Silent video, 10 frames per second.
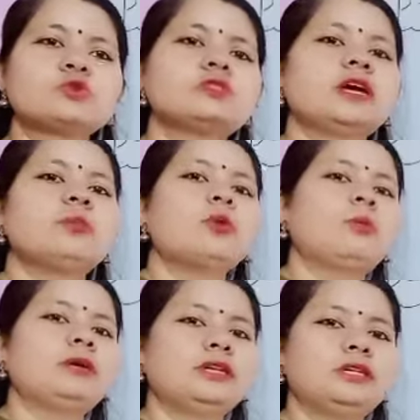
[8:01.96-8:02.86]
their
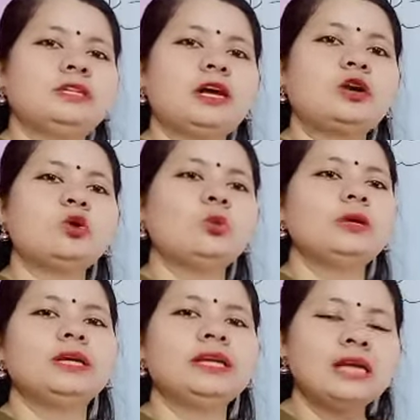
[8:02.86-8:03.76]
property ki they are
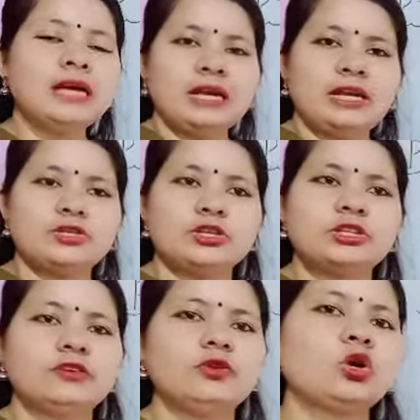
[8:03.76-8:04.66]
noble in nature,
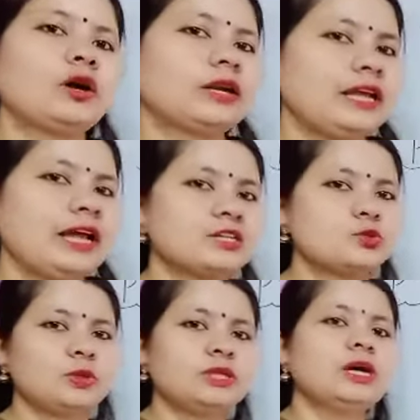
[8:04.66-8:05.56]
they will not
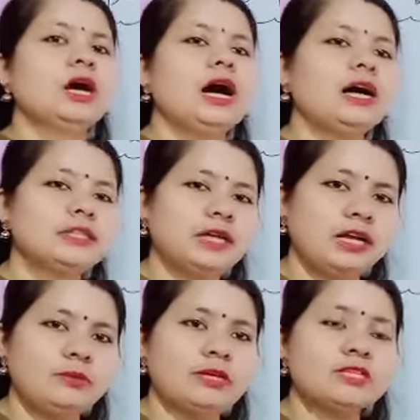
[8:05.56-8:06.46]
react with other
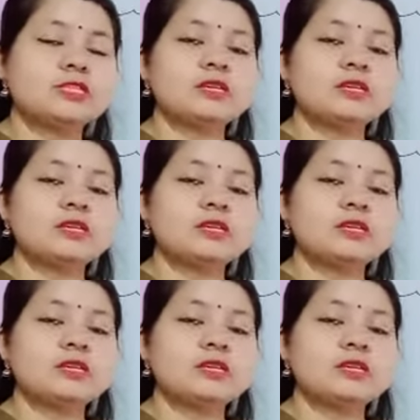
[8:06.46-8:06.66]
elements.